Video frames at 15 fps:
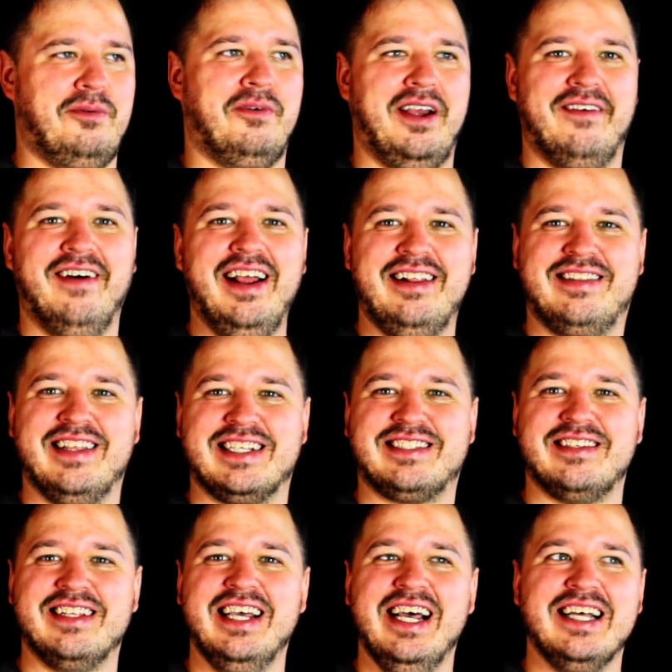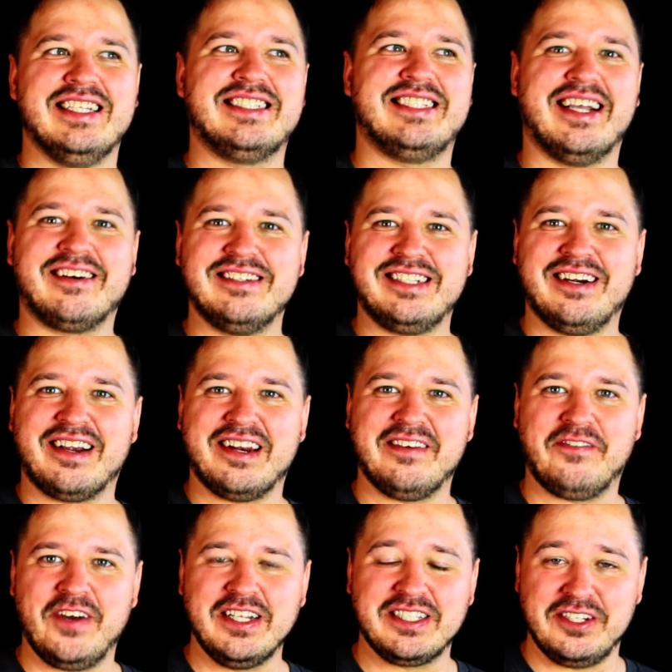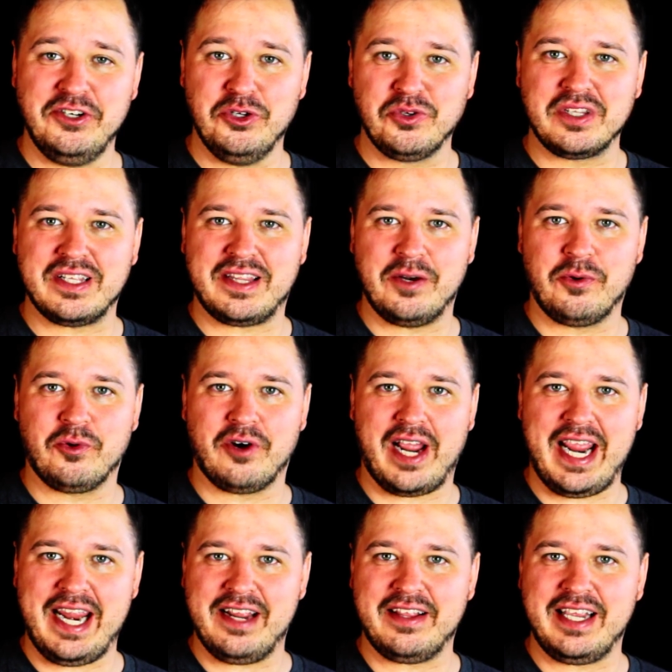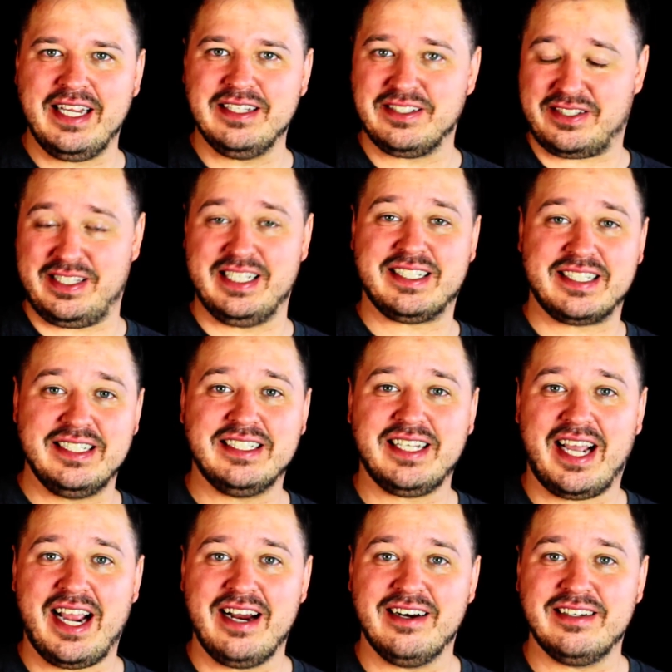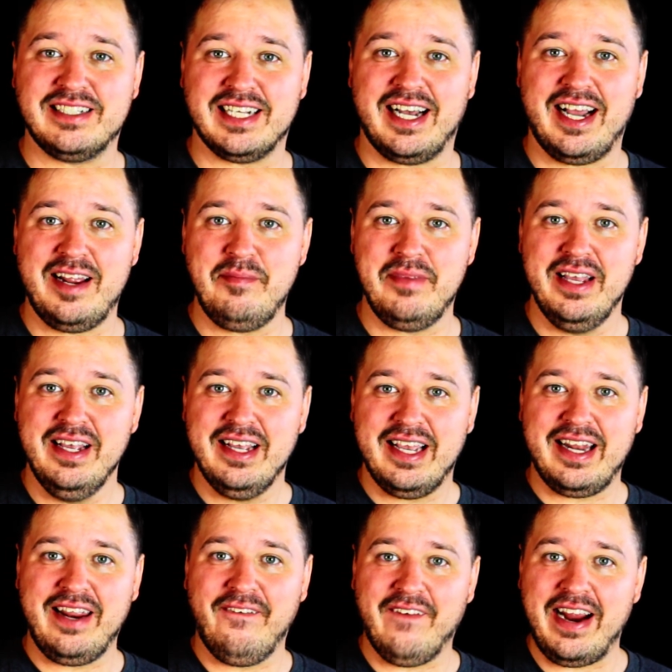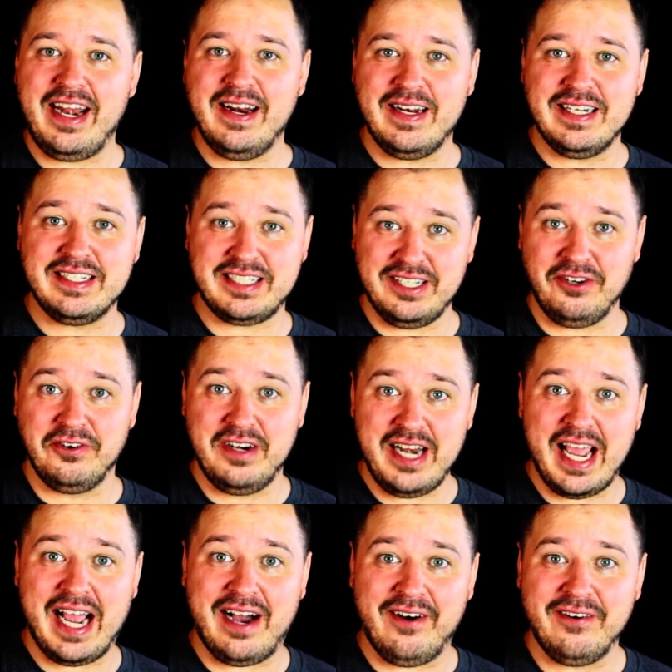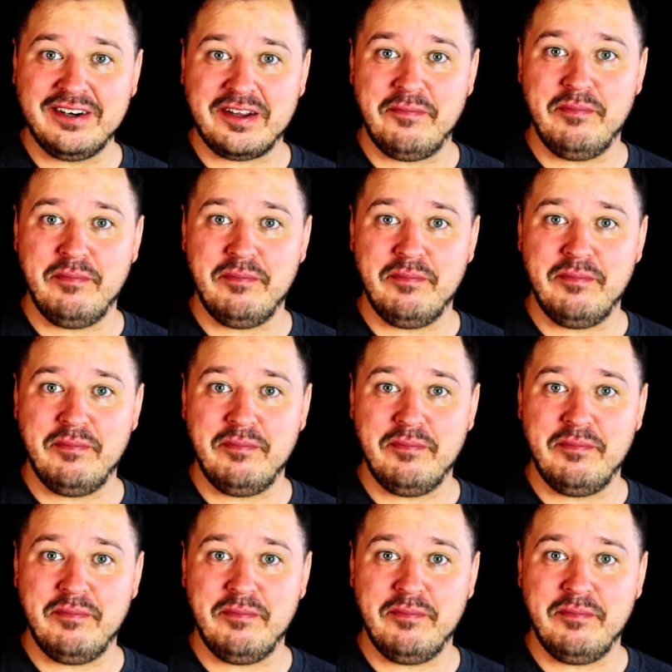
Wait, what? So the Secretary of Defense knew that there were aliens this entire time, and he waited until now to